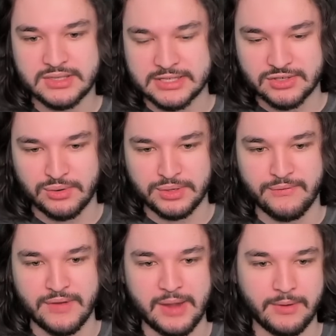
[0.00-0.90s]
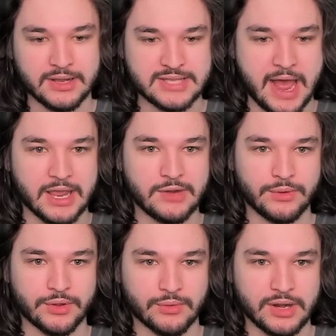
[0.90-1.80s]
That's totally fine. We're going to attack in
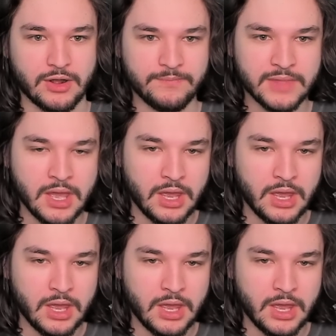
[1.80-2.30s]
with Greedo.